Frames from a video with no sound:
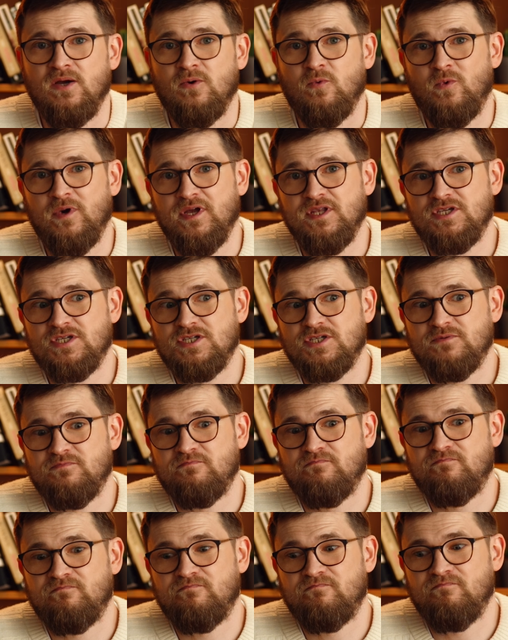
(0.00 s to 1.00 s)
which
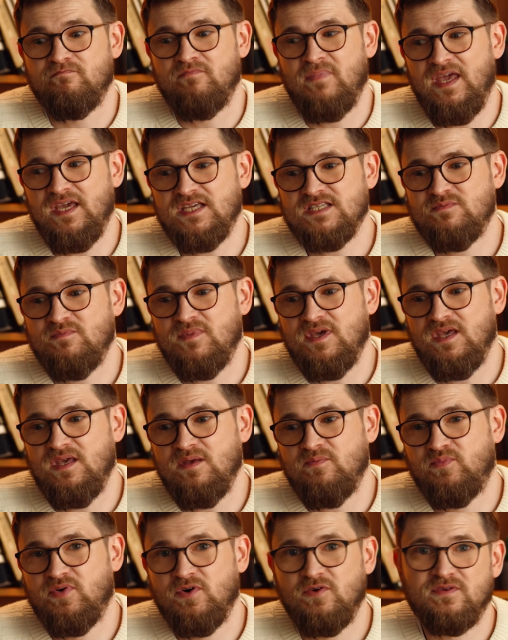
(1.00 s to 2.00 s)
makes me
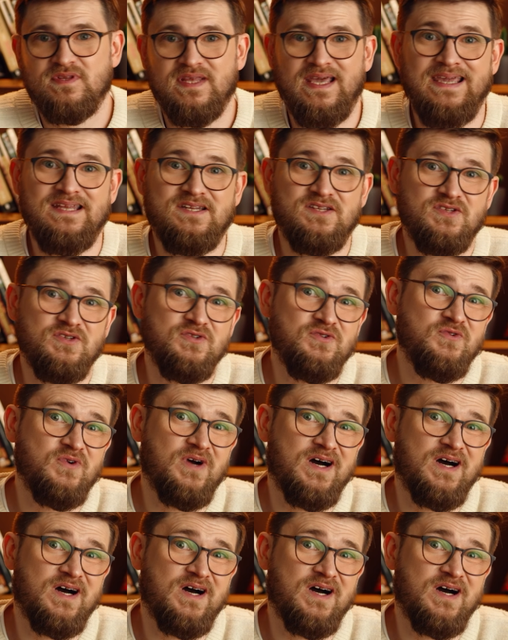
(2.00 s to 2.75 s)
put a 2